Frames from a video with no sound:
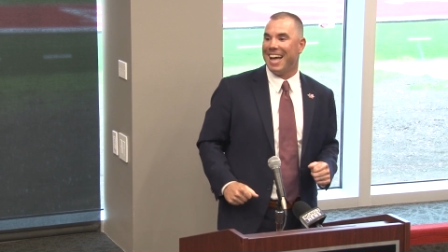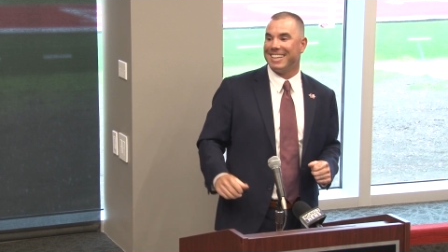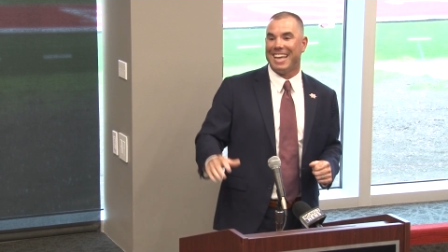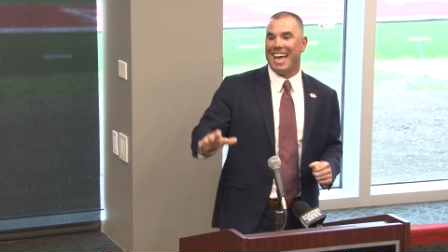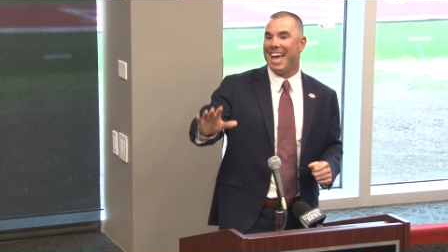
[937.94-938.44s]
I'll,
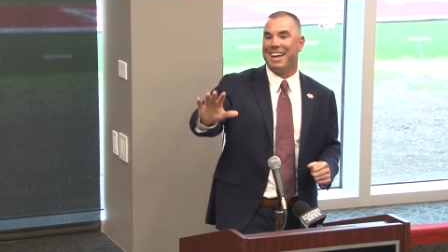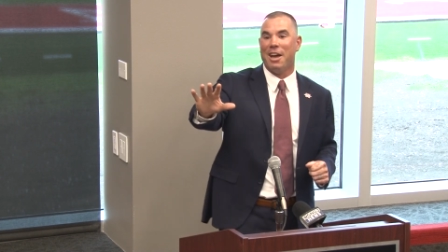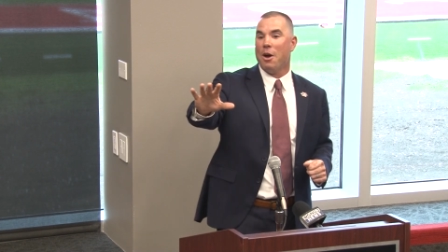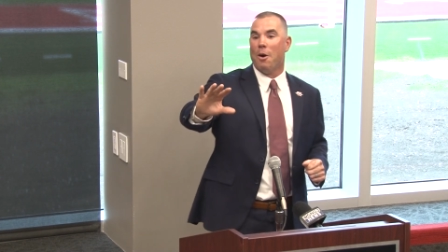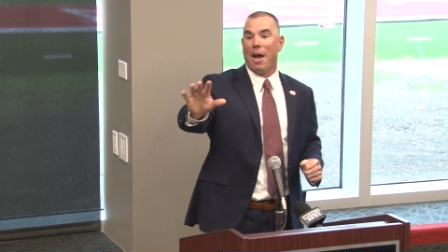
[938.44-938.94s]
hey,
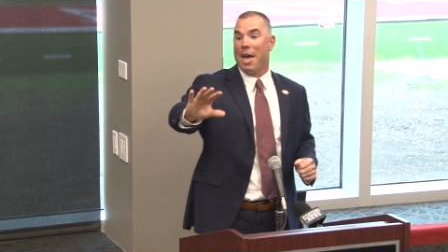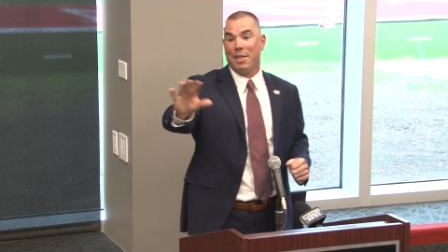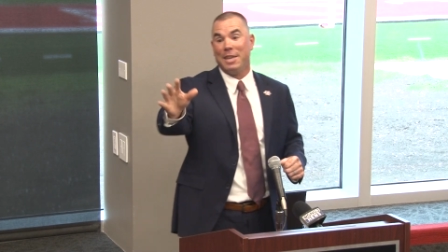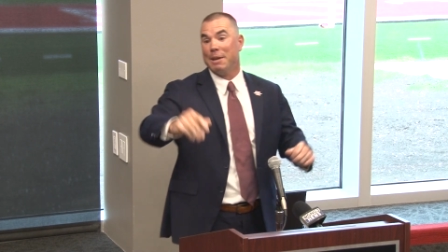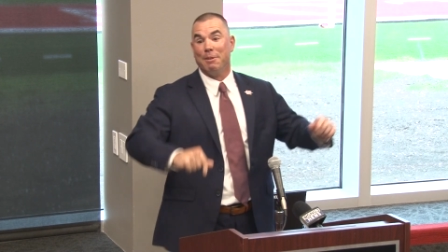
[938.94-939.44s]

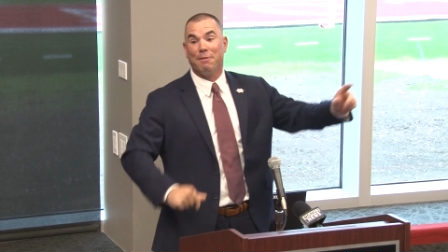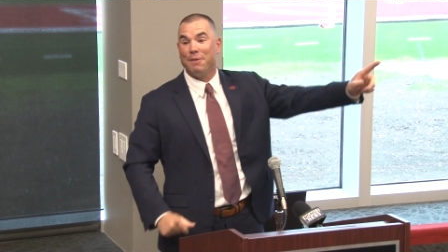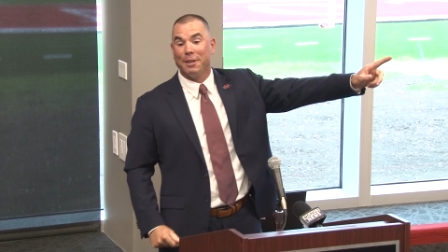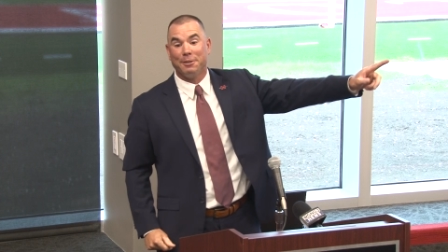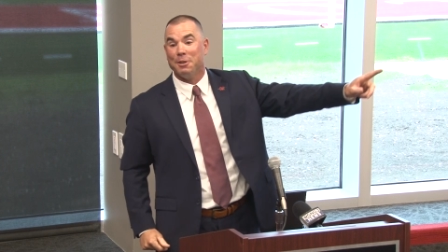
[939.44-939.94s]
you get him to the
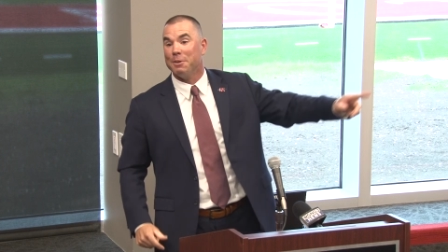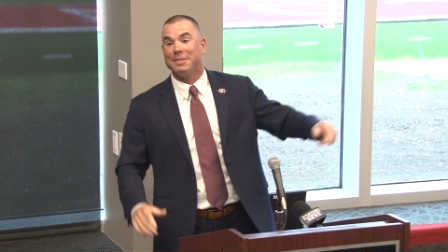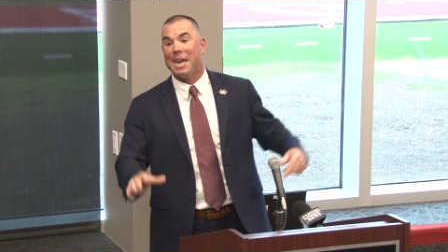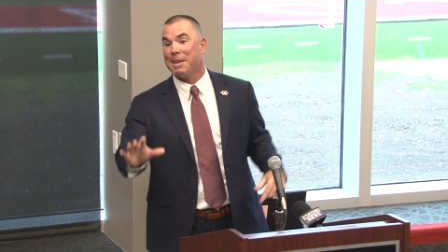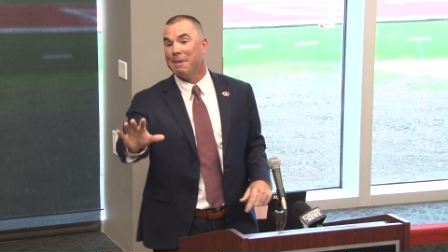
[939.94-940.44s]
field too. We'll
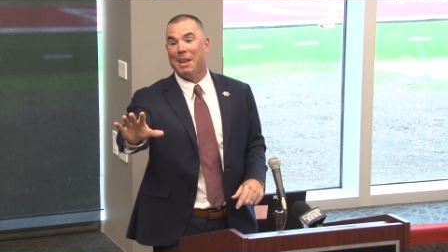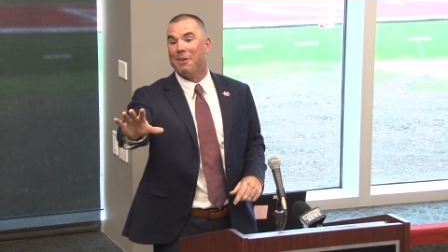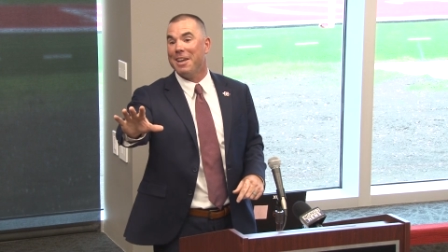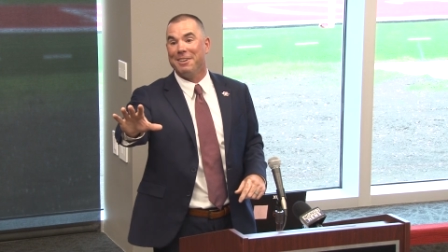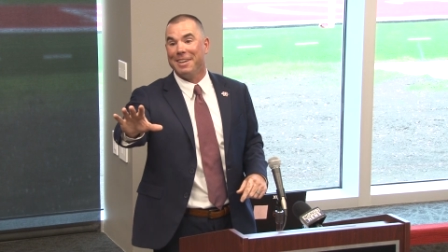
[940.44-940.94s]
take him any
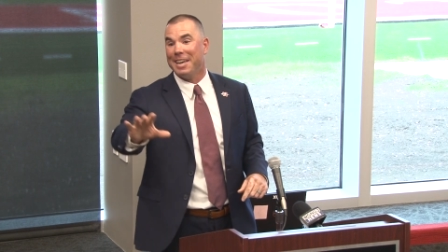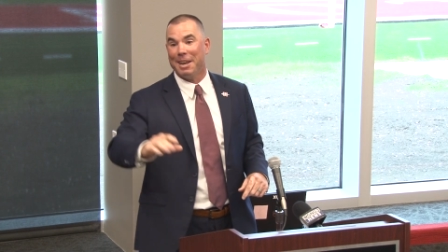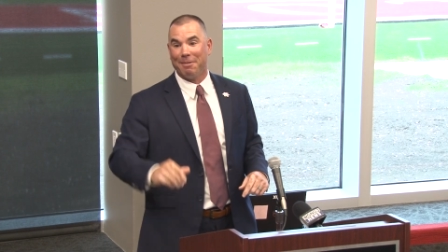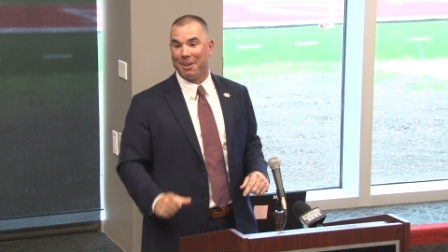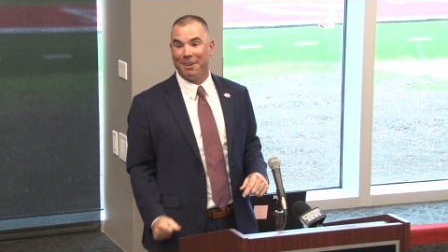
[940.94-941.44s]
way you can get
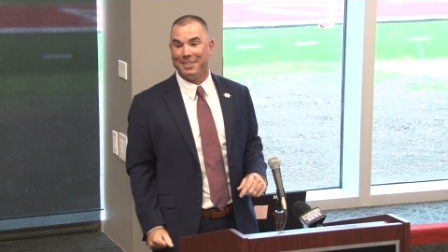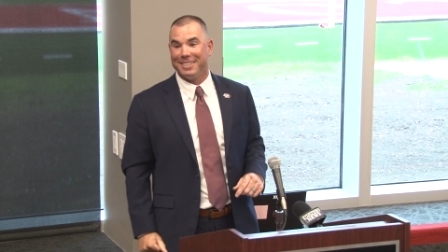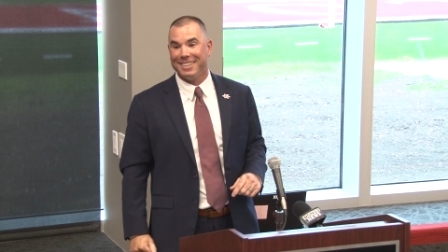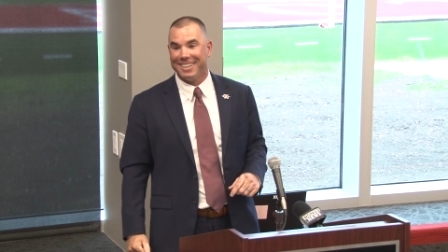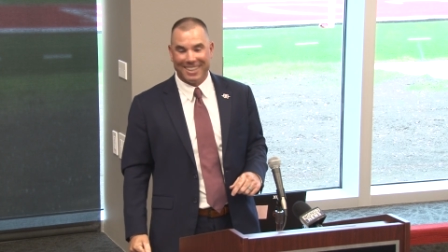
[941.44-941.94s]
him, Coach.
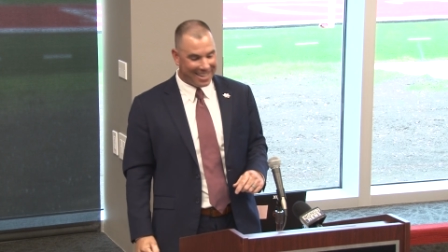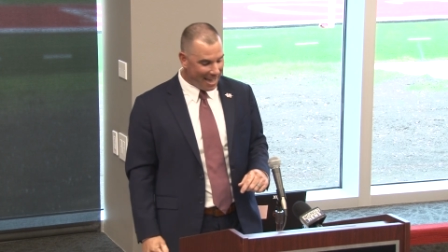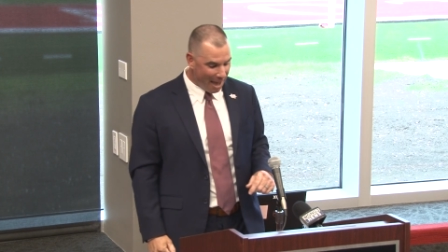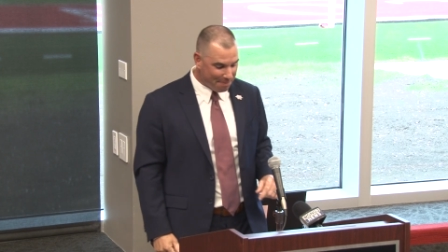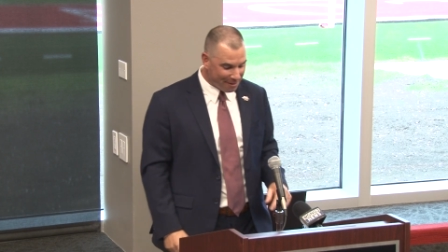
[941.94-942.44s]

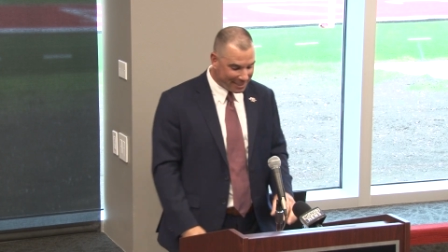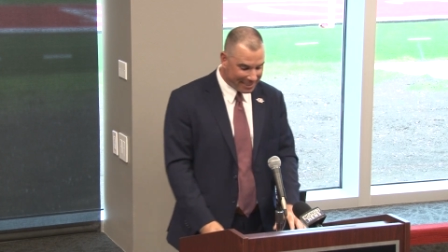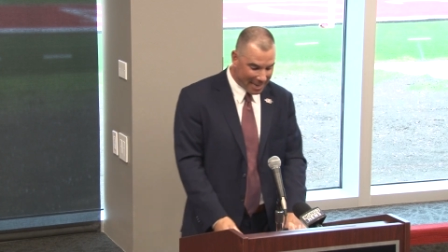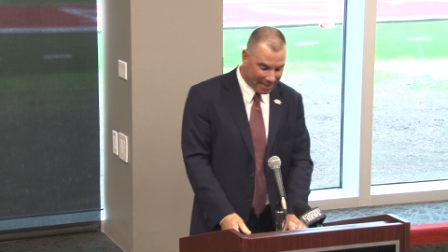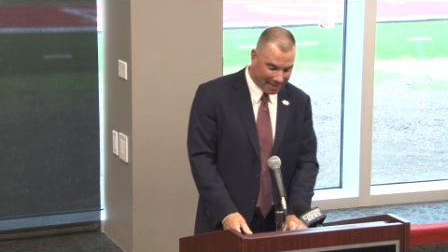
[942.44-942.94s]
I
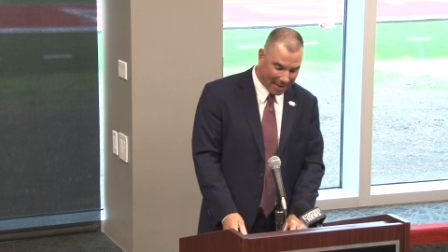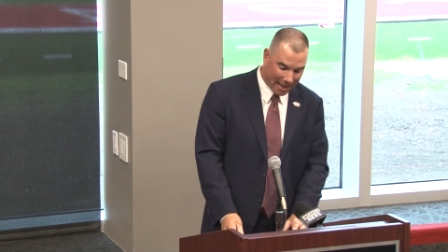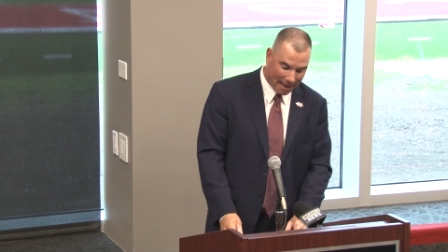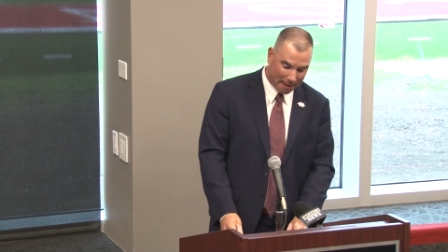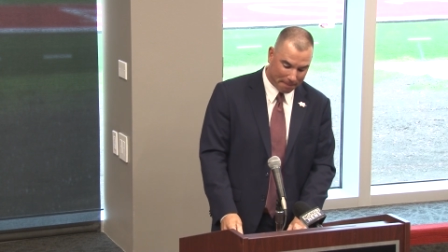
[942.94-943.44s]
appreciate it.
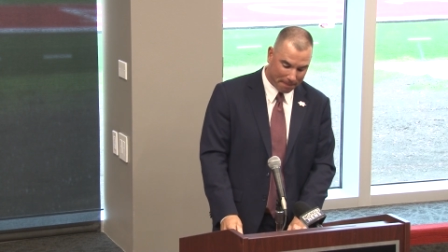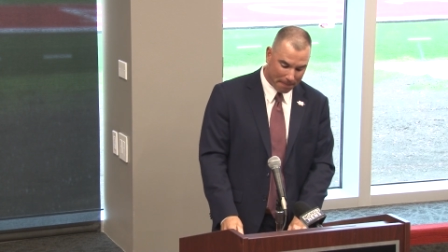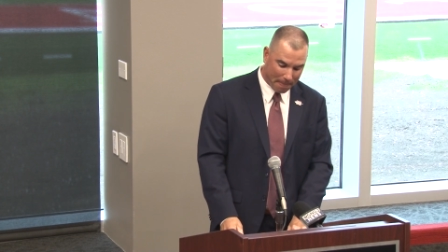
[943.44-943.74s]
Um,